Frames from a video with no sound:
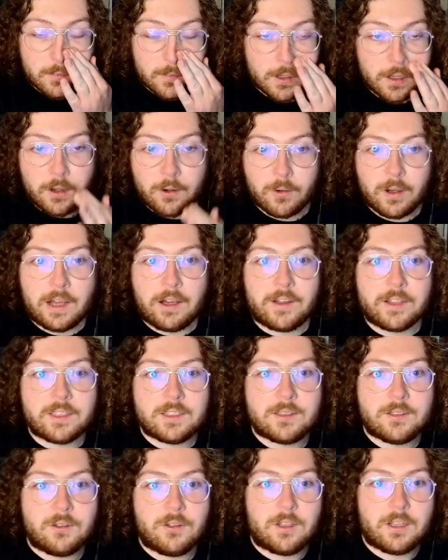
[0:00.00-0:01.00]
Oh wow, it
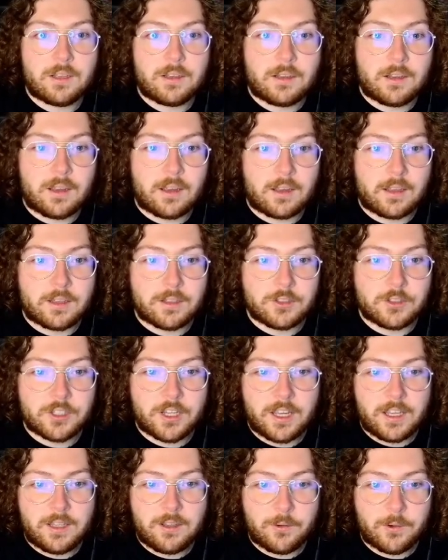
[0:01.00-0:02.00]
sold in
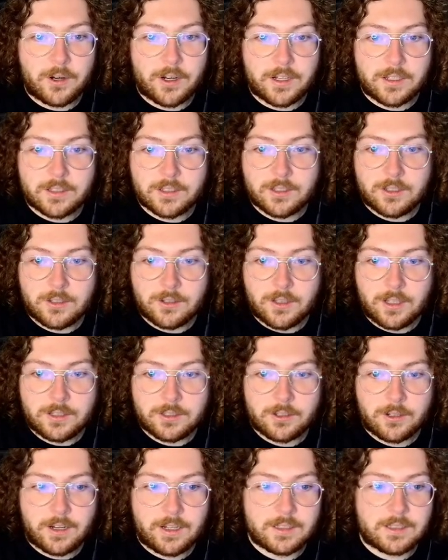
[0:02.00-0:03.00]
January too.
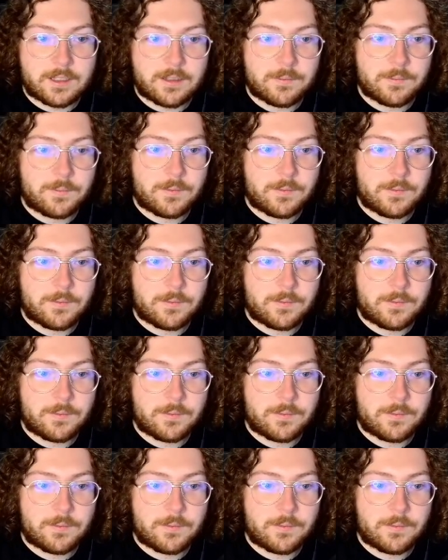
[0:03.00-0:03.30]
That's crazy.